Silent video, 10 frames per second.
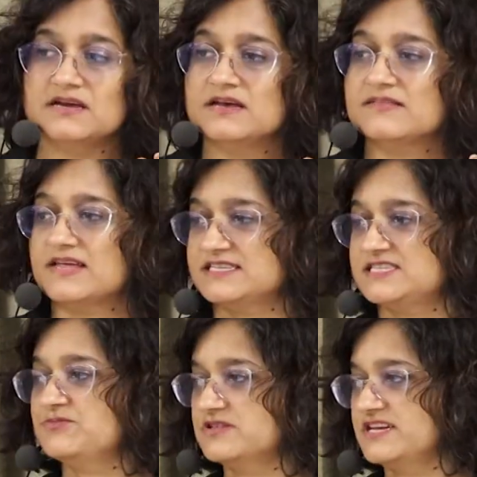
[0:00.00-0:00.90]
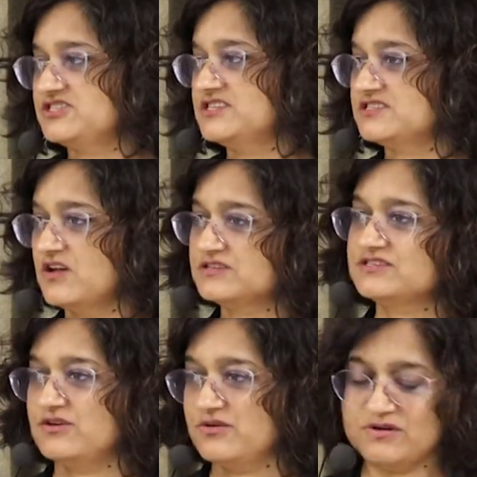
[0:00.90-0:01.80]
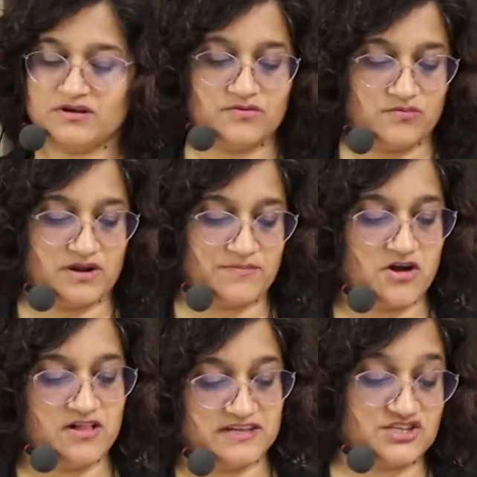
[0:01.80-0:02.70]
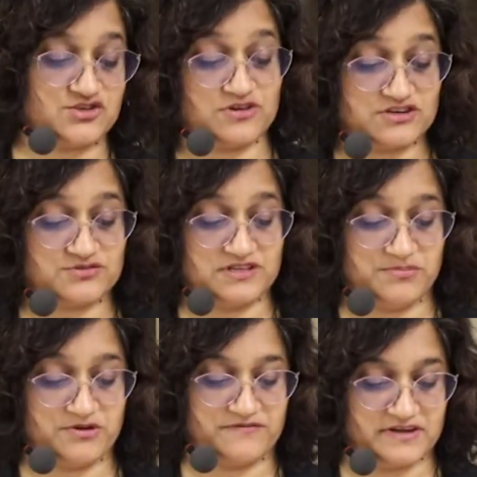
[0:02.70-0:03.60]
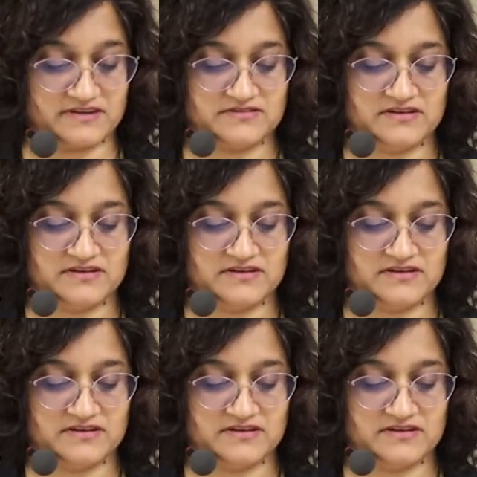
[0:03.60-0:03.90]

that simulation is also what I'm calling structurally perfect,